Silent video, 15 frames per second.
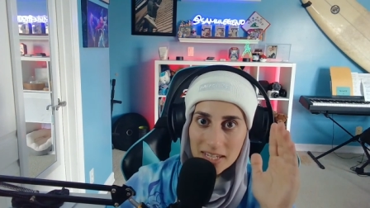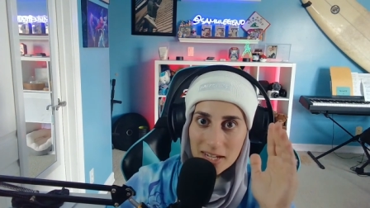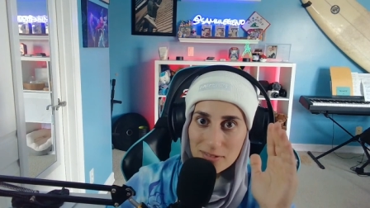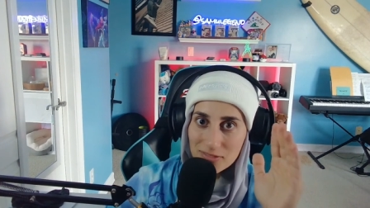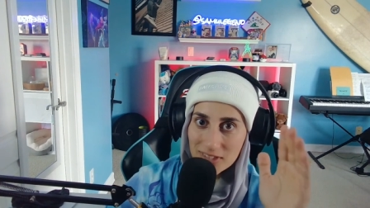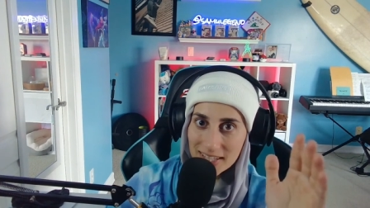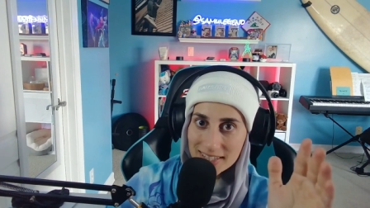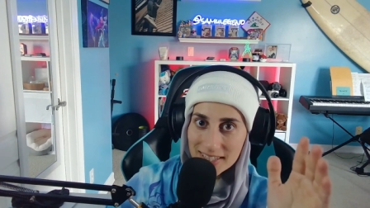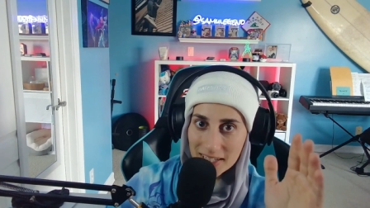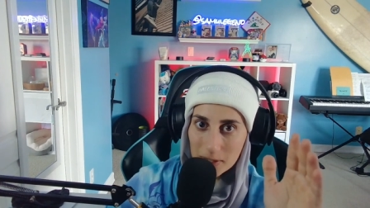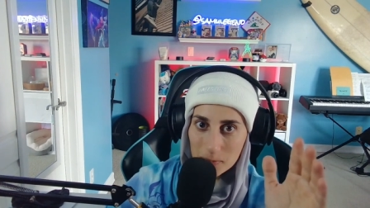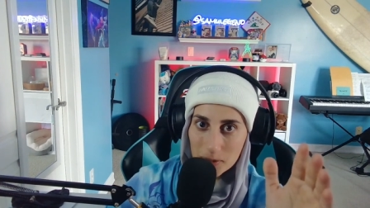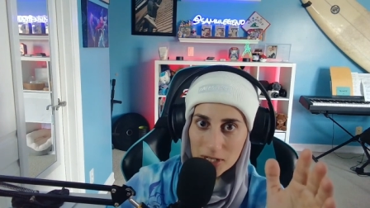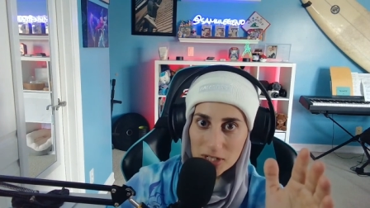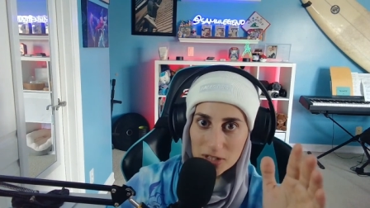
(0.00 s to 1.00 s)
if they take
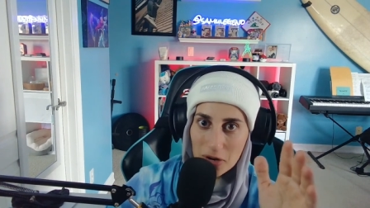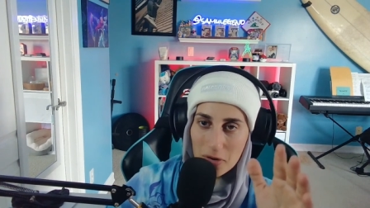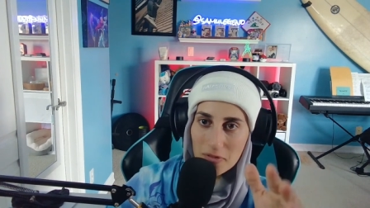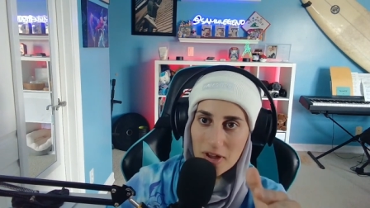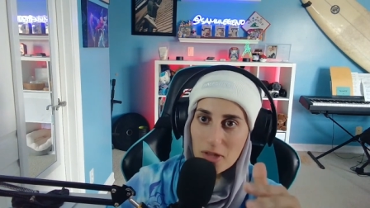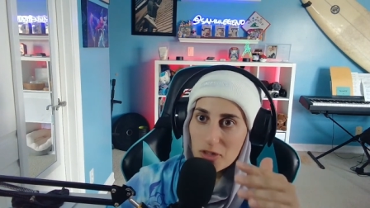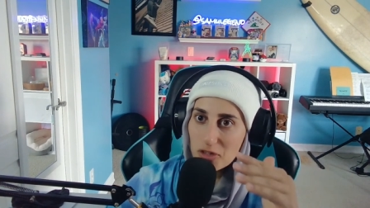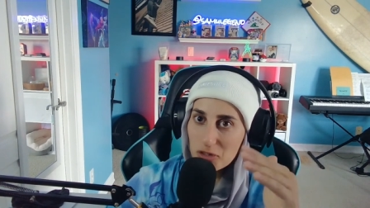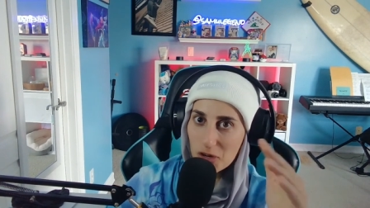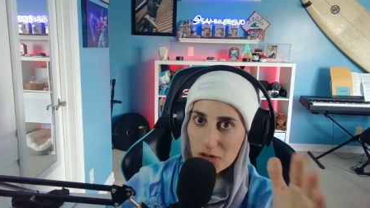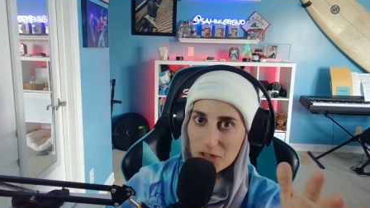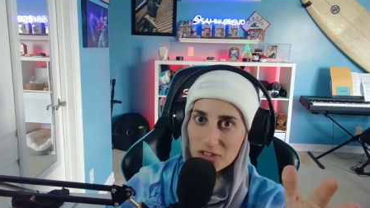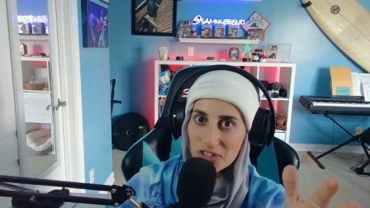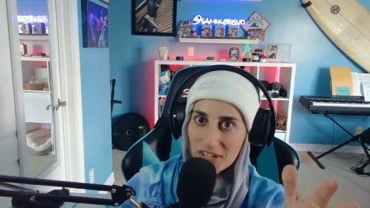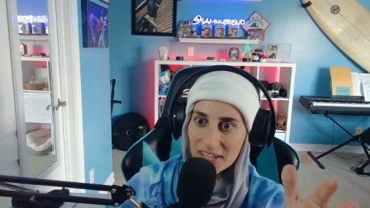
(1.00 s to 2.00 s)
a picture of it and they
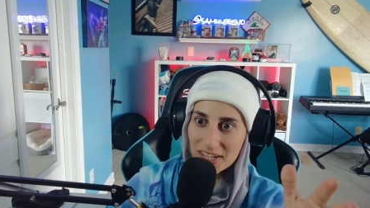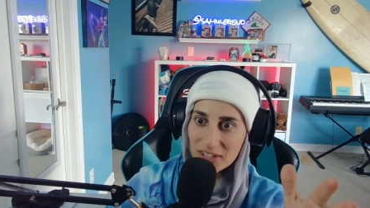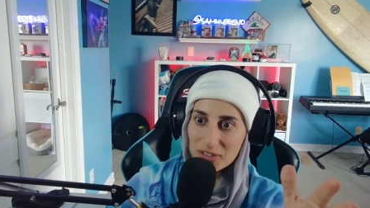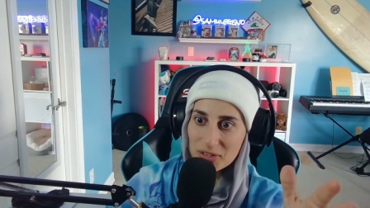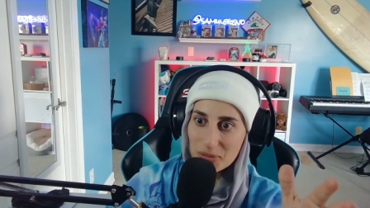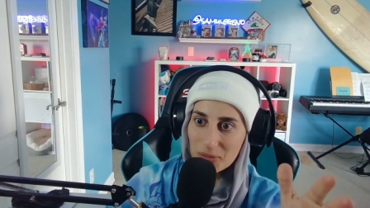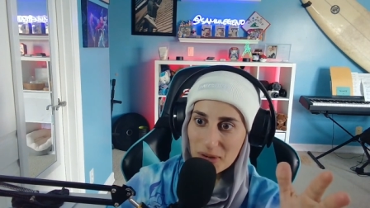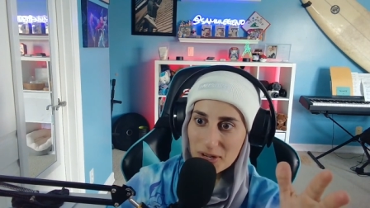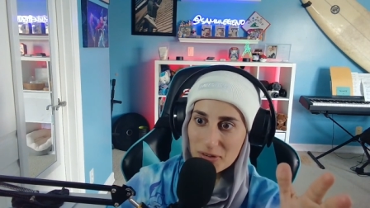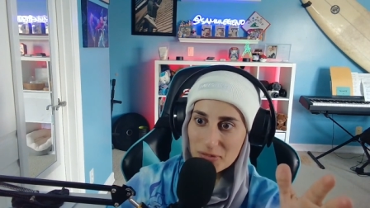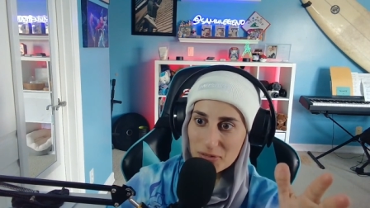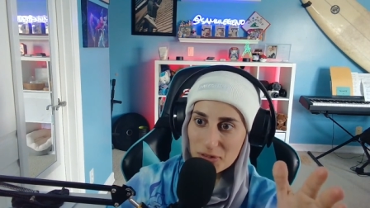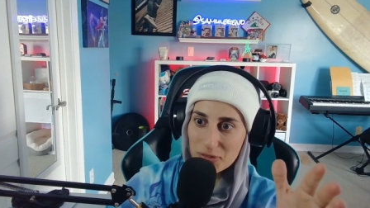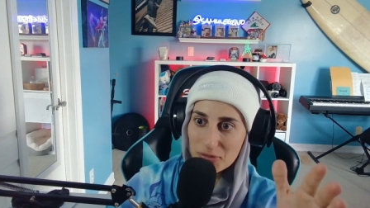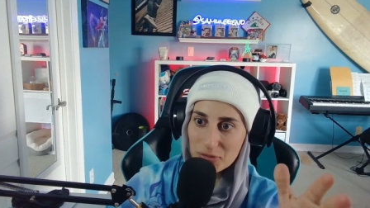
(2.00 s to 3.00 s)
started sending it to one
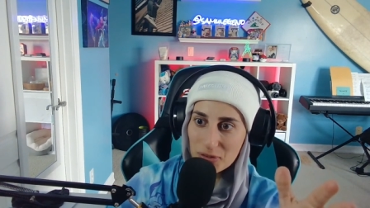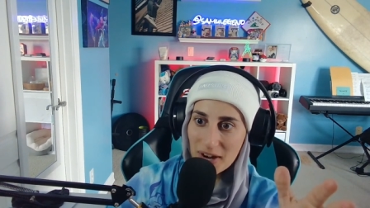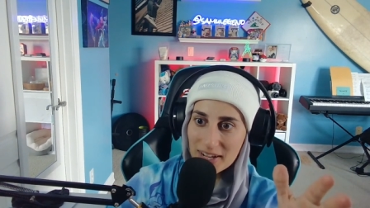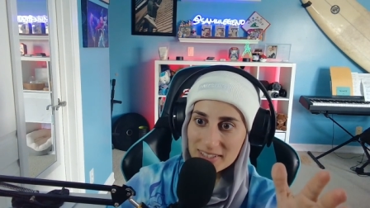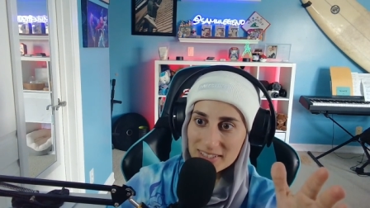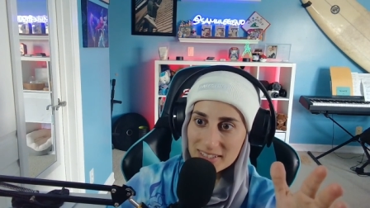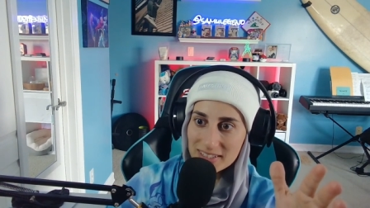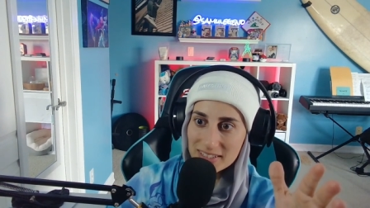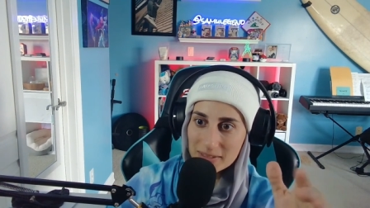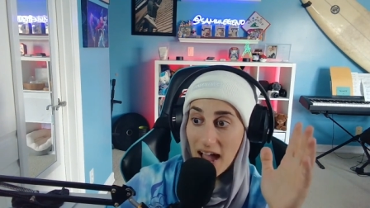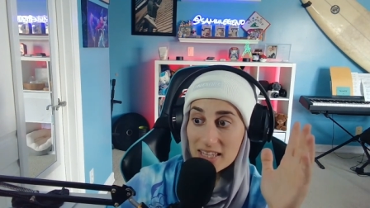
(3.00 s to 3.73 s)
of their friends,